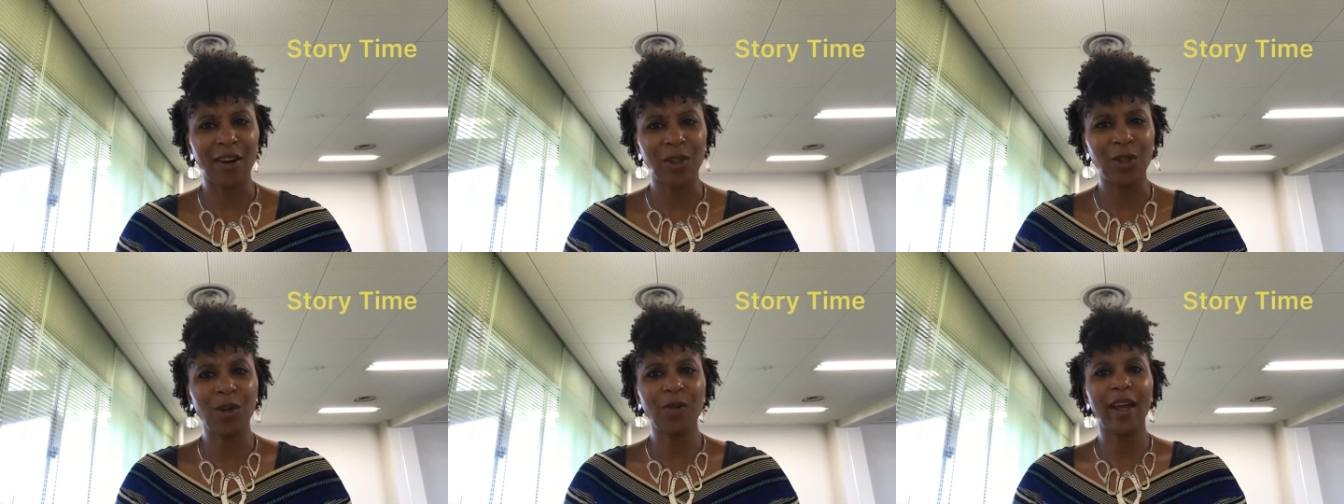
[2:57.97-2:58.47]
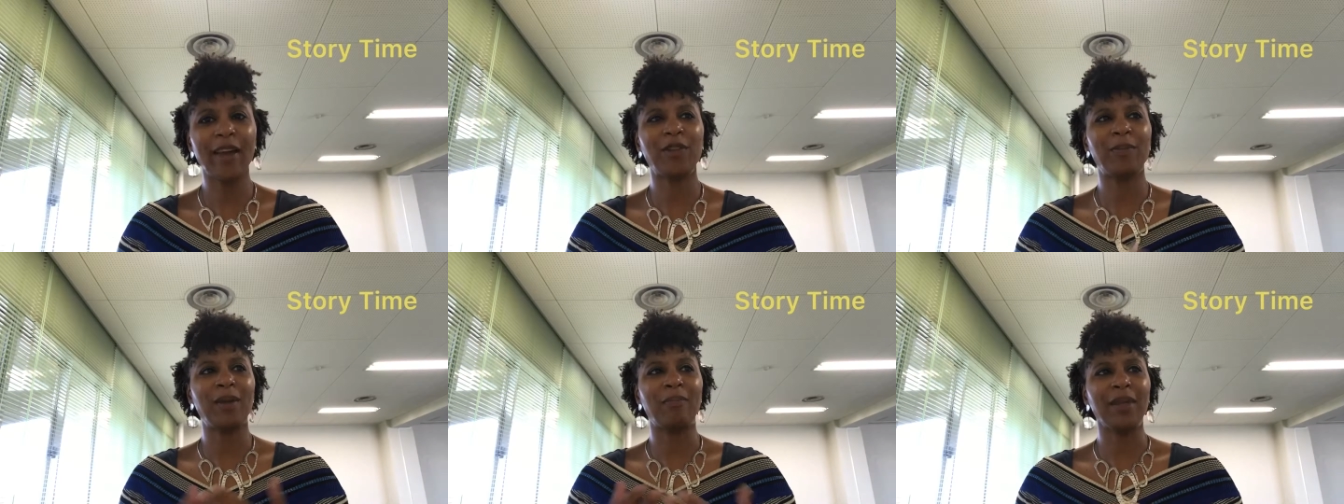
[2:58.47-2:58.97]
You don't have to
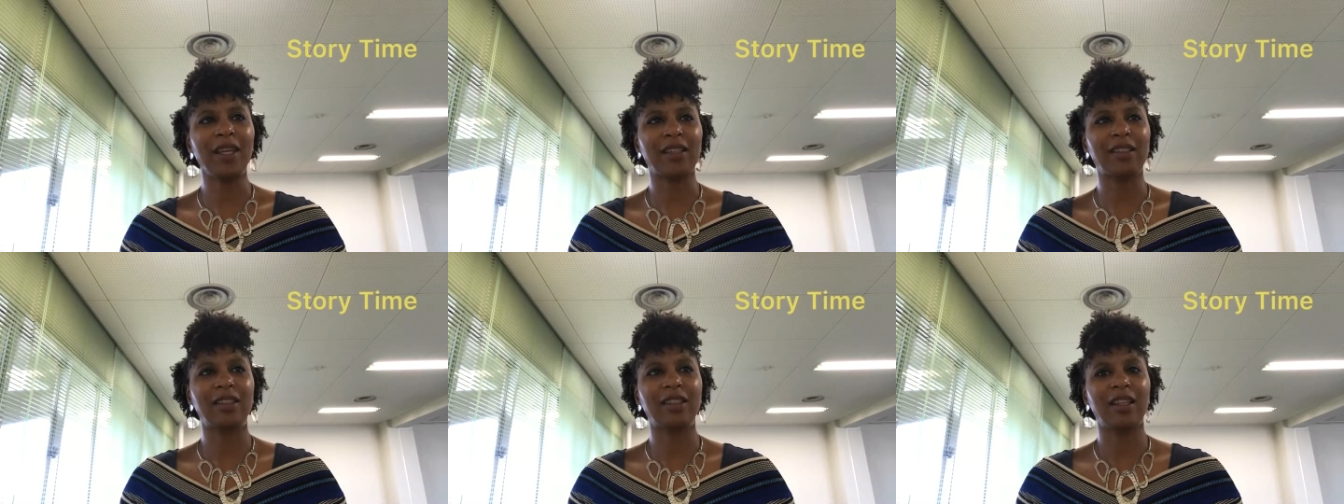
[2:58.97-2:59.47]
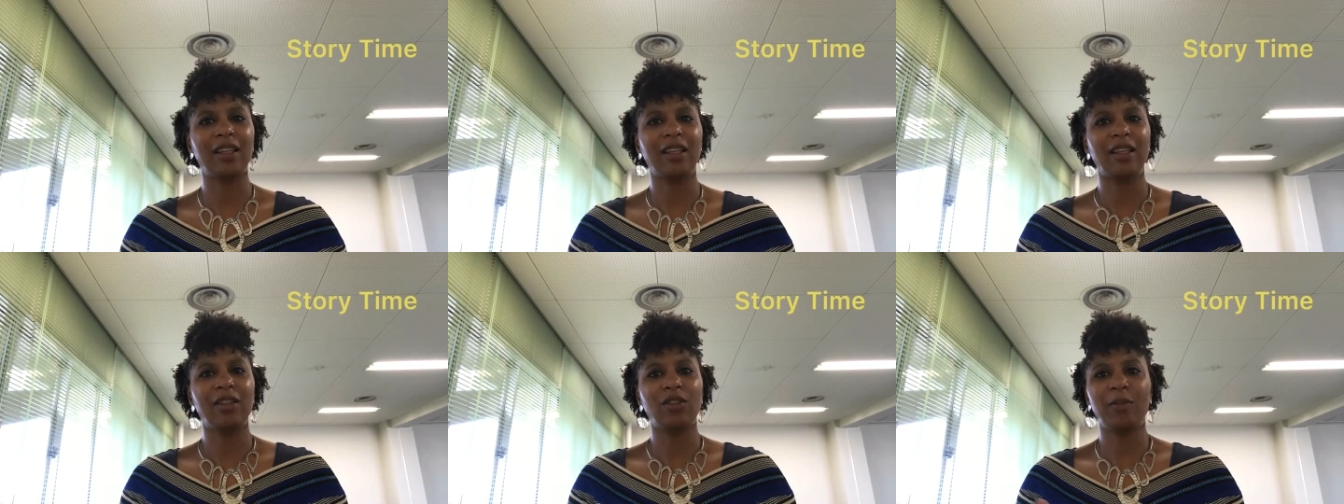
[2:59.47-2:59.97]
be mixed
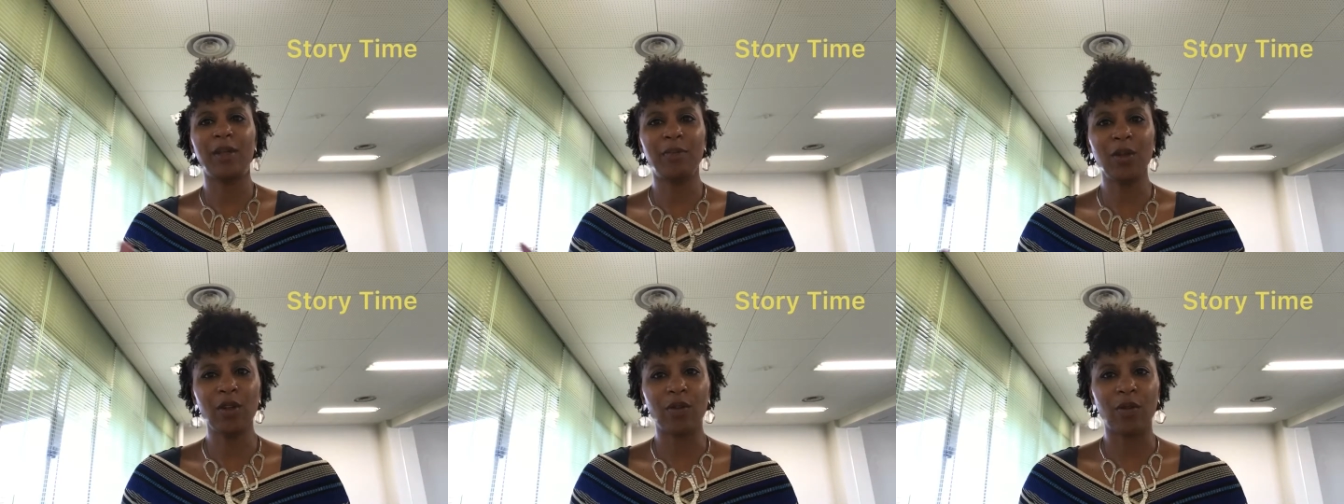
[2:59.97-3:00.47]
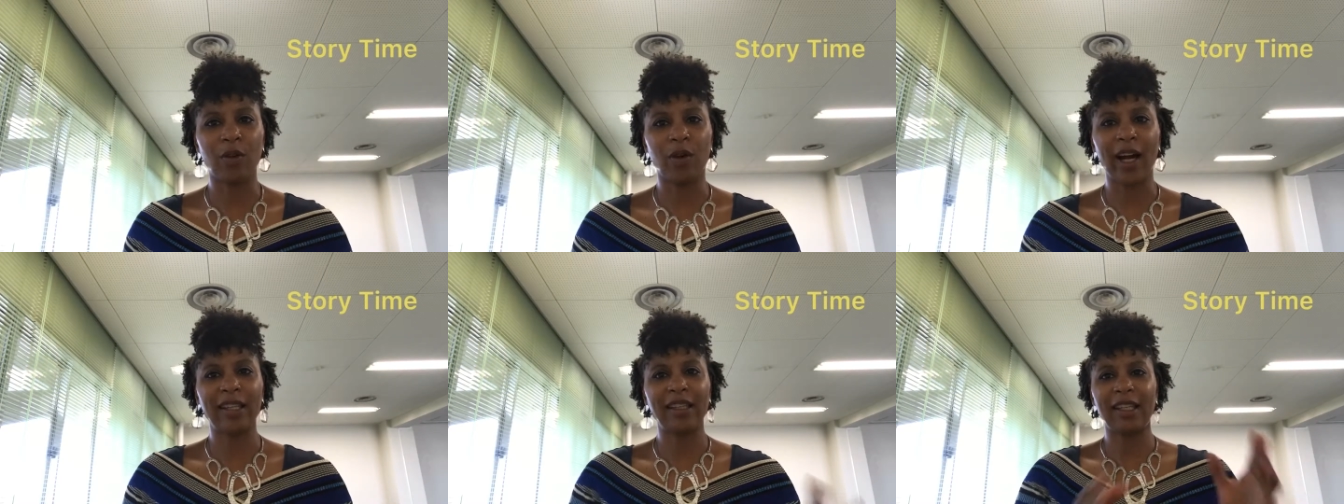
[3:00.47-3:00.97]
to be beautiful.
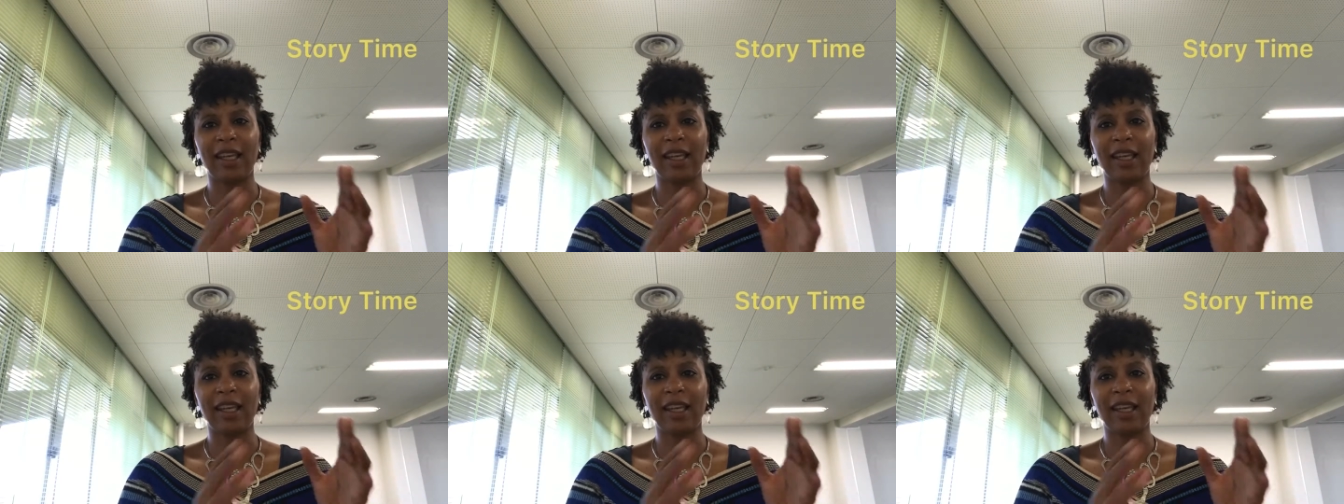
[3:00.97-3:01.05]
I think